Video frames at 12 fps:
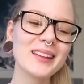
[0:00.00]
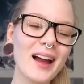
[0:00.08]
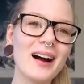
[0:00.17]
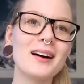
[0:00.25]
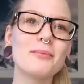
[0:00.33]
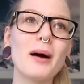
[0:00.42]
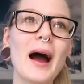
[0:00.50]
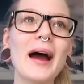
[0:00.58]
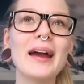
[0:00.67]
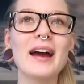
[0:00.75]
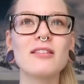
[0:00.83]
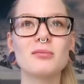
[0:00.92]

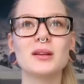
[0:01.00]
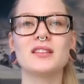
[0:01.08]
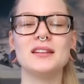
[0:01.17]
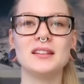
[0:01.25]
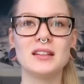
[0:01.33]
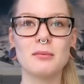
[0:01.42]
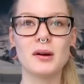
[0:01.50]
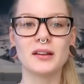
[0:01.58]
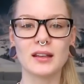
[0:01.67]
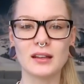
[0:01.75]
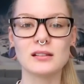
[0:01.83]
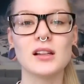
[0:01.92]
I have been thinking about
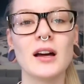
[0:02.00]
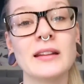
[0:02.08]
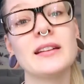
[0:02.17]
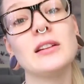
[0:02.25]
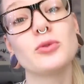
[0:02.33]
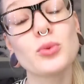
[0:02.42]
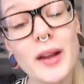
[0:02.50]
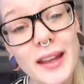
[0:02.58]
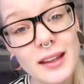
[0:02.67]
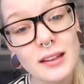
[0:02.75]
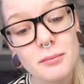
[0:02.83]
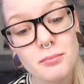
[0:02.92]
getting Lana Del
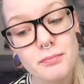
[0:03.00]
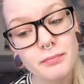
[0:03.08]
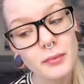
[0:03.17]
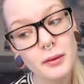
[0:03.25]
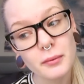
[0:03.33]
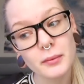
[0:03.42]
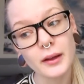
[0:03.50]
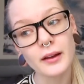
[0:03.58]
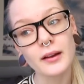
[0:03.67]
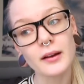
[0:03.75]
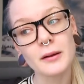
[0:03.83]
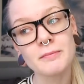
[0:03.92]
Rey
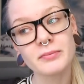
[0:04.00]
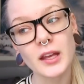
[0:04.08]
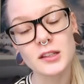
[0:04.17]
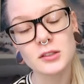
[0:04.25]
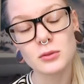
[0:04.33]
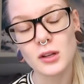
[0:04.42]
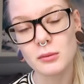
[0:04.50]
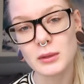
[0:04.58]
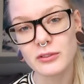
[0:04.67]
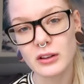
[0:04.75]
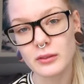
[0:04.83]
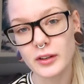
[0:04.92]
tattooed on
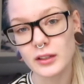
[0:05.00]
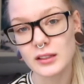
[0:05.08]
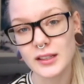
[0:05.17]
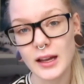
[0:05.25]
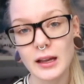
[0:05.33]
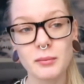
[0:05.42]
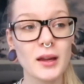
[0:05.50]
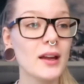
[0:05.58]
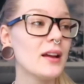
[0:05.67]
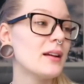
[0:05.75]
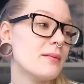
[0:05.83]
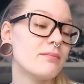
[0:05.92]
me for a very long time.
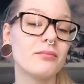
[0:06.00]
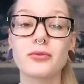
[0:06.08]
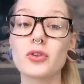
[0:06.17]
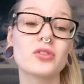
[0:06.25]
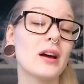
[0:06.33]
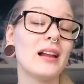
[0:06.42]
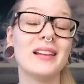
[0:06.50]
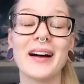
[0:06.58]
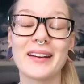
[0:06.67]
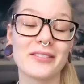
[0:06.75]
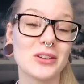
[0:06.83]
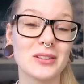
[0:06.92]
For a
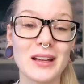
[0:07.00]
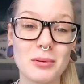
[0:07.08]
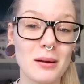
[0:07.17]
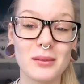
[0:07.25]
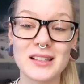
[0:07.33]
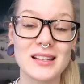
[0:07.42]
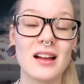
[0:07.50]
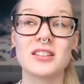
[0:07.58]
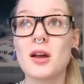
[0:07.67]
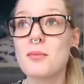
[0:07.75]
lot of you, that probably sounds